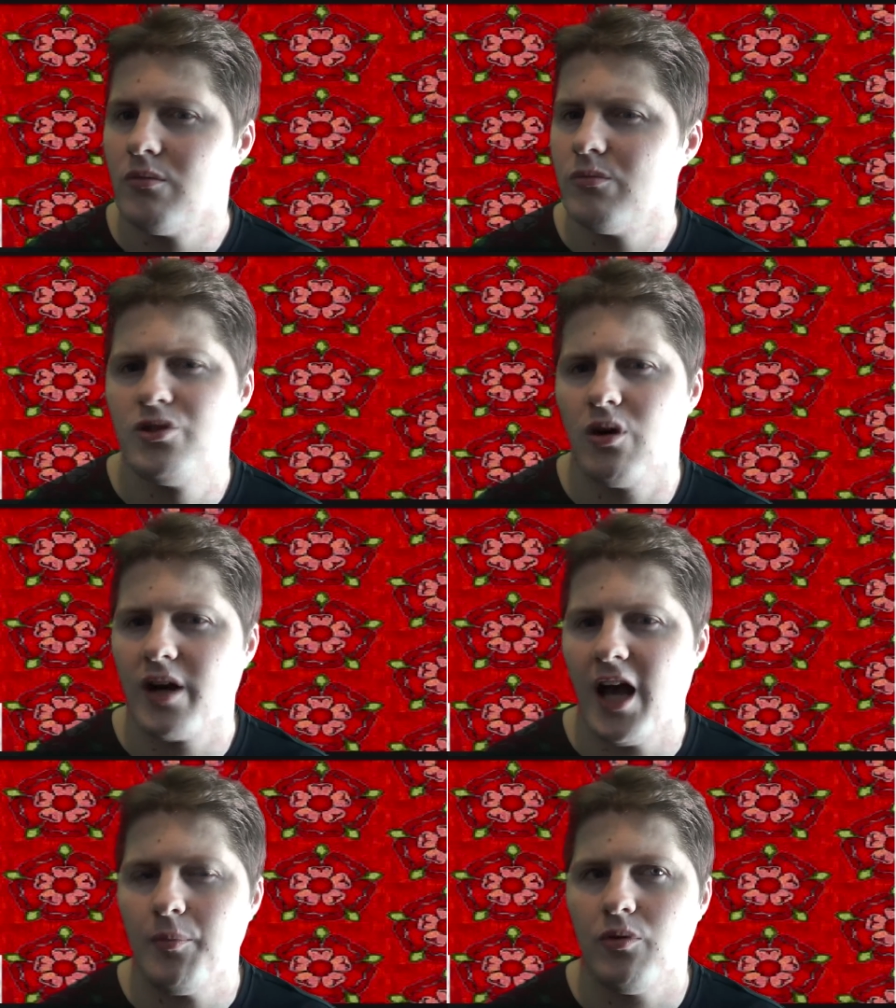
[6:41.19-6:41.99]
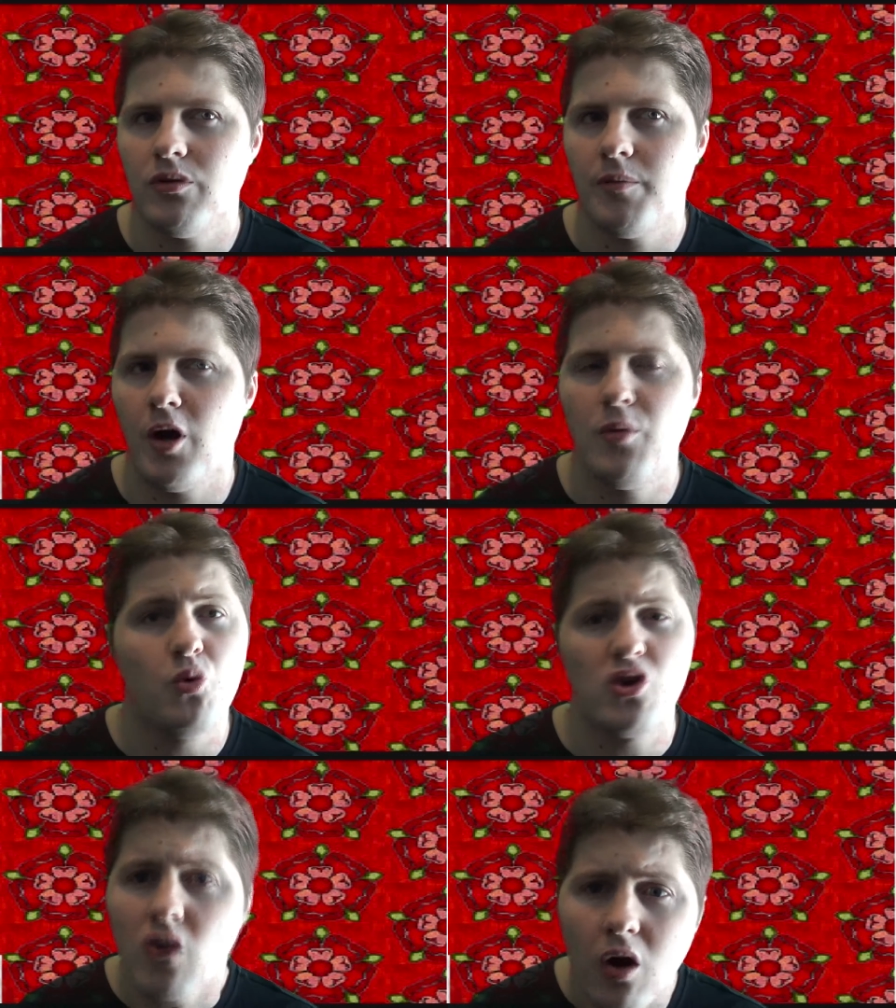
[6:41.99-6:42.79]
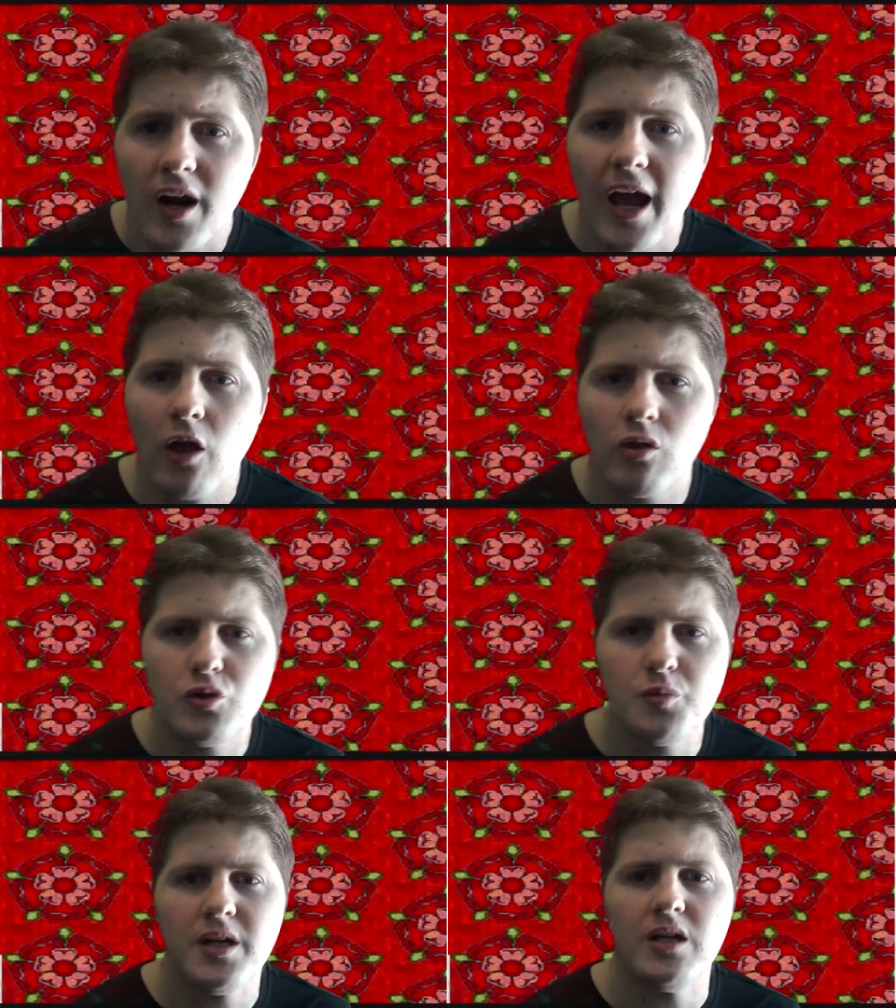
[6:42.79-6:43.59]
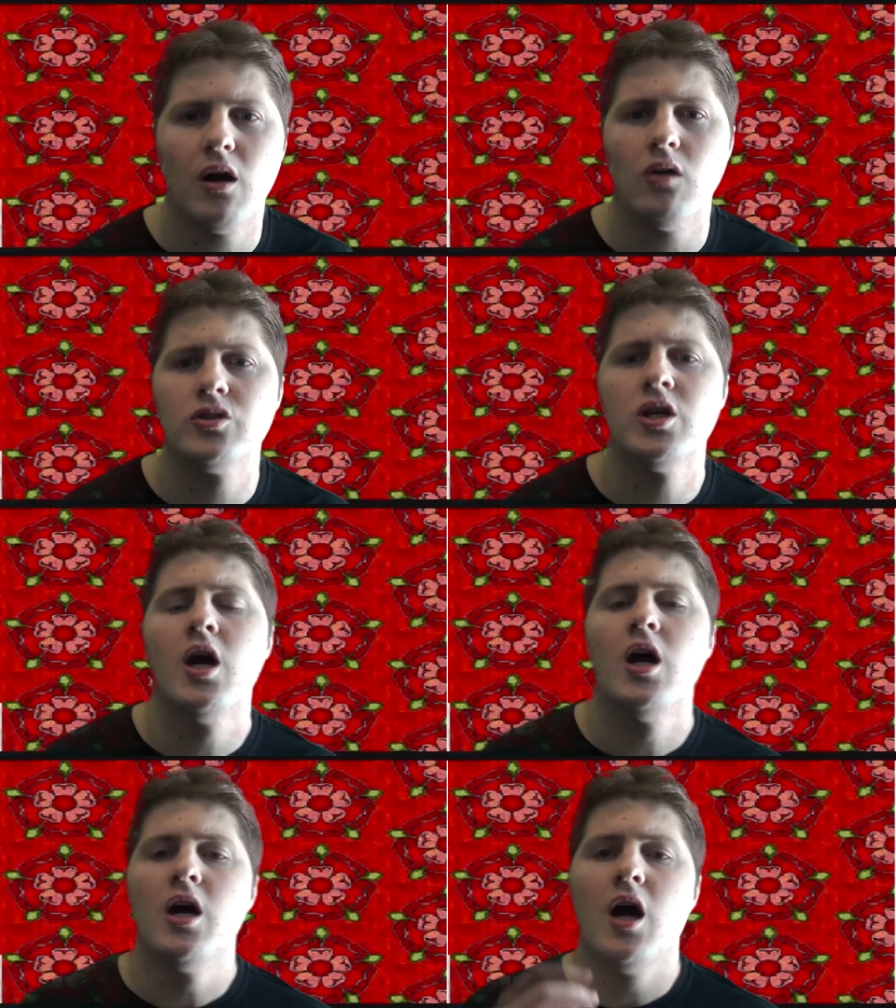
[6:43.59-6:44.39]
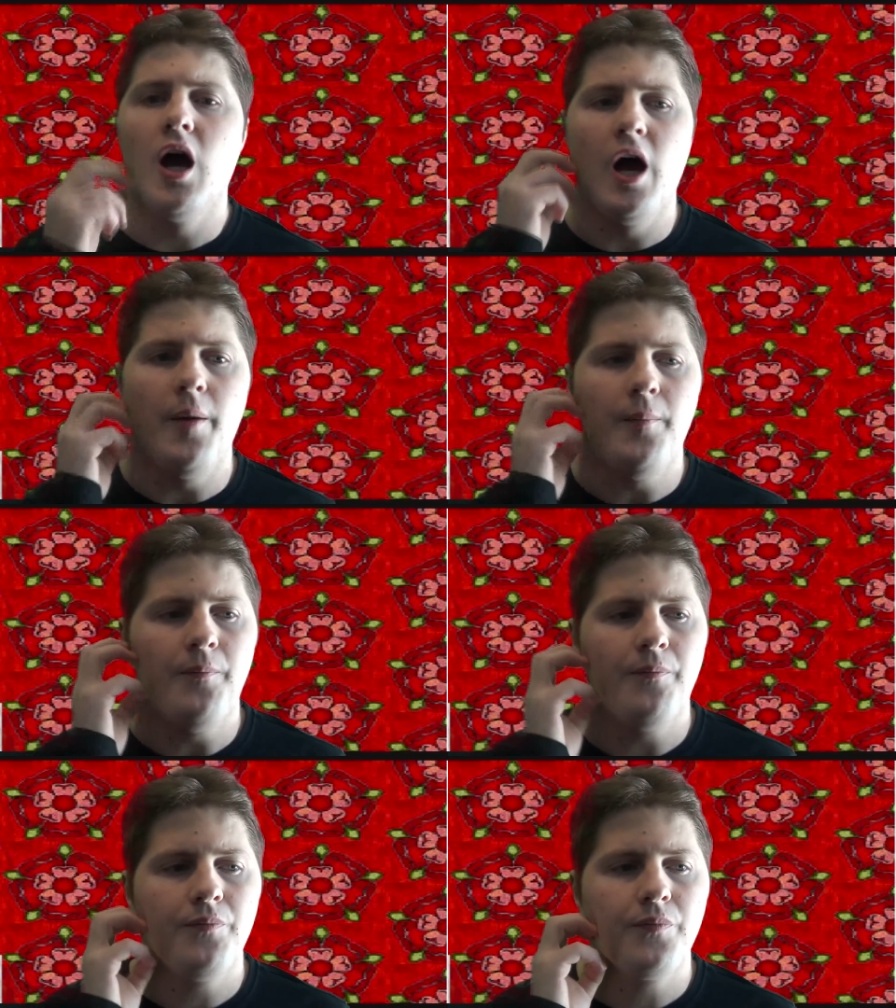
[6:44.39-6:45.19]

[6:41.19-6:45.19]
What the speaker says: The Pope would not allow them to be annulled, and